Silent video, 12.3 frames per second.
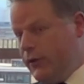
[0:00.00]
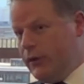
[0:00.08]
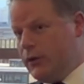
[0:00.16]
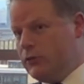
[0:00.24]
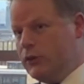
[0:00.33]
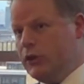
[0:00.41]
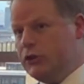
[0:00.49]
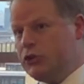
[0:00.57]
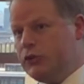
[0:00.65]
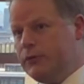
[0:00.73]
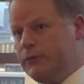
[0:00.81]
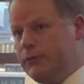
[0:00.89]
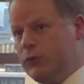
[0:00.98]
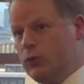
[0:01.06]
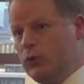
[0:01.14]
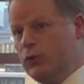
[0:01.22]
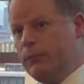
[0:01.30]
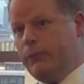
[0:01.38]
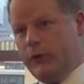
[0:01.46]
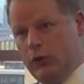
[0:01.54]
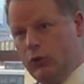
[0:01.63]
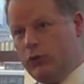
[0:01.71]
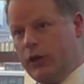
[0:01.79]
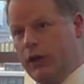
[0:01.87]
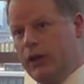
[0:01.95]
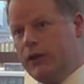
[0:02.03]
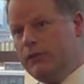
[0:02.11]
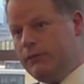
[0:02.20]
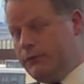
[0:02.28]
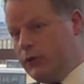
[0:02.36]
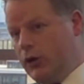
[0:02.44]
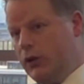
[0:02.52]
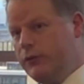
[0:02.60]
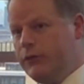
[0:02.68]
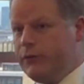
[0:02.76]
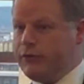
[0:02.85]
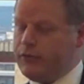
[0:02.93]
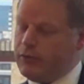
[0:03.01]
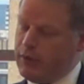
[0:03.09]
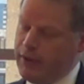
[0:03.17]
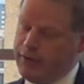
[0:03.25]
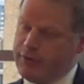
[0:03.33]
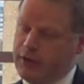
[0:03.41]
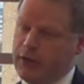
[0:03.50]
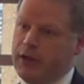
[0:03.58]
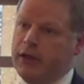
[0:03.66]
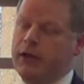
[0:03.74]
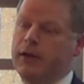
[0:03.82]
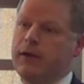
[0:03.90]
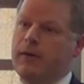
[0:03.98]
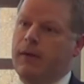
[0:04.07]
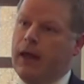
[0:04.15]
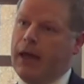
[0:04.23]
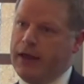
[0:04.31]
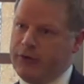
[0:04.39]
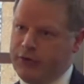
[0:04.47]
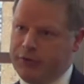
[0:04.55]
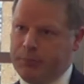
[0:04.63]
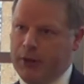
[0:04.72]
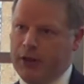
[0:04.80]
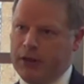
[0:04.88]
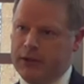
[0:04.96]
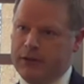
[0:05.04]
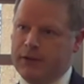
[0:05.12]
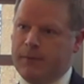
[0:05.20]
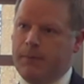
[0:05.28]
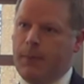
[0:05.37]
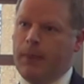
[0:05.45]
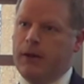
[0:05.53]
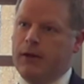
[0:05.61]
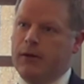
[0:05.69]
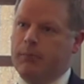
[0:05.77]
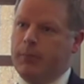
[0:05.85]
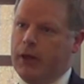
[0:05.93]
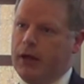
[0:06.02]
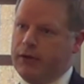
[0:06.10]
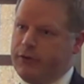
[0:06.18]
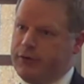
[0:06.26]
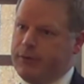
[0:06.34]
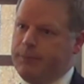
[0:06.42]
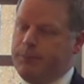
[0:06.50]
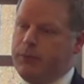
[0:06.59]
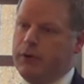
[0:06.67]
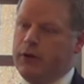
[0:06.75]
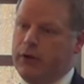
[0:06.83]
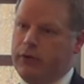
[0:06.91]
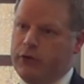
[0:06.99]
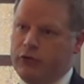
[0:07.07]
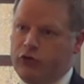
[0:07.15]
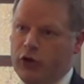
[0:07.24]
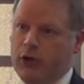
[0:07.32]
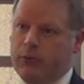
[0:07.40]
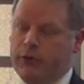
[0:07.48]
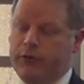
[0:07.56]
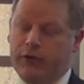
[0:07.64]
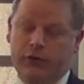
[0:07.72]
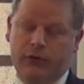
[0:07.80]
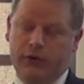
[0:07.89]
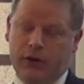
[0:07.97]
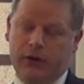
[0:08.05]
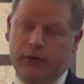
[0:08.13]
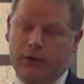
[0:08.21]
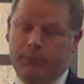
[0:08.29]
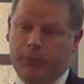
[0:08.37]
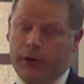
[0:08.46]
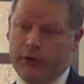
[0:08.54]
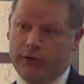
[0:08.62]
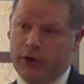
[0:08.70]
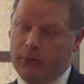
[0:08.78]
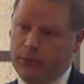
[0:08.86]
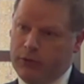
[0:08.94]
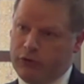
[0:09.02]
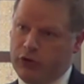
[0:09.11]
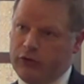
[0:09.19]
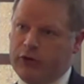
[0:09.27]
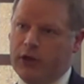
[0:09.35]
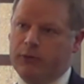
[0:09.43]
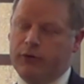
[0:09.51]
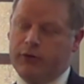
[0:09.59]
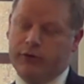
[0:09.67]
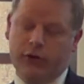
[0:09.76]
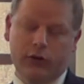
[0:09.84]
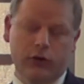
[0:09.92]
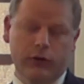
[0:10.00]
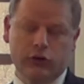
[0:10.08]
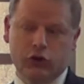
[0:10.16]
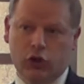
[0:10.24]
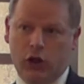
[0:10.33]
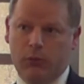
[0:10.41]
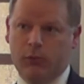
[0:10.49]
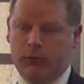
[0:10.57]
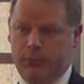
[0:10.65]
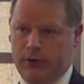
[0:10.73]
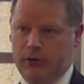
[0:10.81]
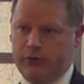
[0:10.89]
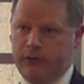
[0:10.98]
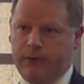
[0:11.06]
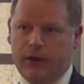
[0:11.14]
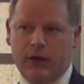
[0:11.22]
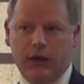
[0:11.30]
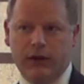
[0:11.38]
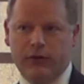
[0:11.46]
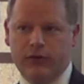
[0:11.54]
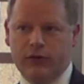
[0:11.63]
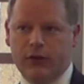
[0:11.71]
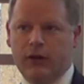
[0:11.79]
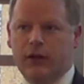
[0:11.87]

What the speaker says: a declaration for the UK, France, Italy and Spain, but the Germans, by the time the judge came to decide on the German part of the case,